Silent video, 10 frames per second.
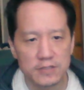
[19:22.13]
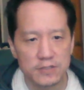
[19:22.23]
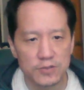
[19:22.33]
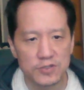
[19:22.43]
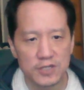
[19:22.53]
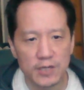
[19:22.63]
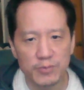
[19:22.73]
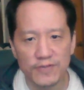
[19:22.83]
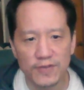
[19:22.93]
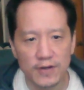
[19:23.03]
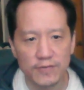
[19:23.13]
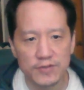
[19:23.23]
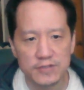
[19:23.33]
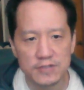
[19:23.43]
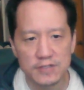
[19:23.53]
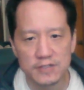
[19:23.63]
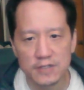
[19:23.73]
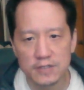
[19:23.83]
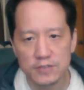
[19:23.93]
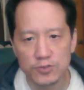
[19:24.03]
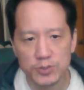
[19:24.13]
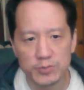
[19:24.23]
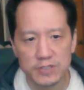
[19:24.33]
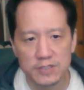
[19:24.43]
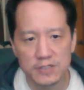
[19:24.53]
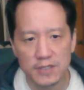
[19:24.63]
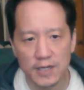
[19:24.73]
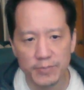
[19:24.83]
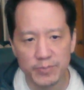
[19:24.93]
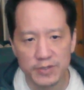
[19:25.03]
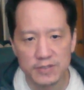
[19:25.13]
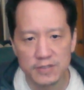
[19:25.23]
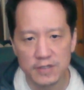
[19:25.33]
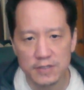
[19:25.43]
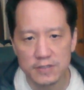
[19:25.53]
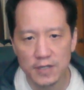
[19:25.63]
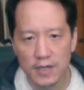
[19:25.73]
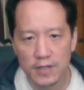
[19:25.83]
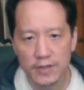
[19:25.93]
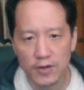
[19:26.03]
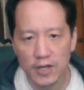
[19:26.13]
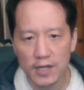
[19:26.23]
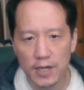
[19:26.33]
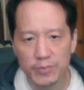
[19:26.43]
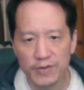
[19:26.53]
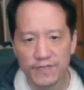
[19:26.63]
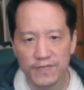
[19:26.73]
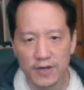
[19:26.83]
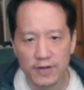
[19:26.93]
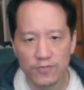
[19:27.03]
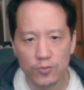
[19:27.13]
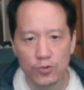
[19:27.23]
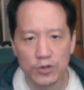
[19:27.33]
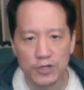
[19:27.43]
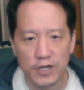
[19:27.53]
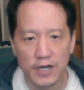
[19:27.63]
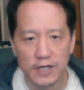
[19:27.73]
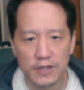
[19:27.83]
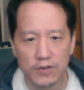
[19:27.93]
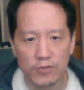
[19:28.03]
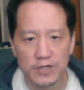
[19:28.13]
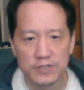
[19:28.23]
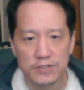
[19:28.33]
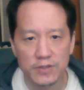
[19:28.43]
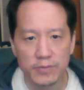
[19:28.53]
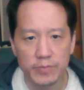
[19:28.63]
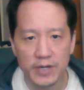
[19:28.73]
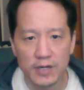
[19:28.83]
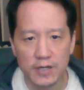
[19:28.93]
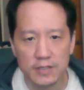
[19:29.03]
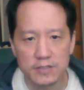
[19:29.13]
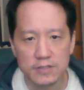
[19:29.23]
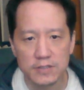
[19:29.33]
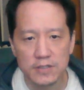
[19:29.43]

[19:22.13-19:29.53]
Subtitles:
So this can't be 5. This is a 6, which means this can't be 6. There cannot be a 5 or 9 in the rest of the box.